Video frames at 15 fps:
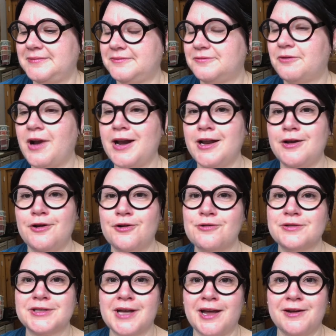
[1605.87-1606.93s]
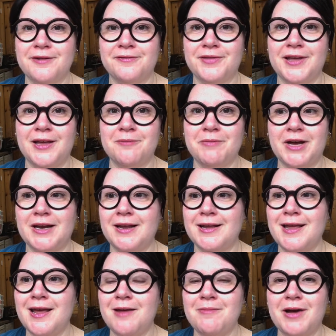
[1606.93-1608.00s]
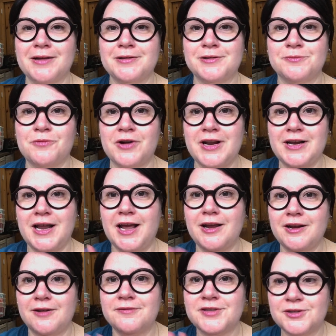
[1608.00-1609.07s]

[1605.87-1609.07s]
runny nose kind of thing, but it came back this morning negative,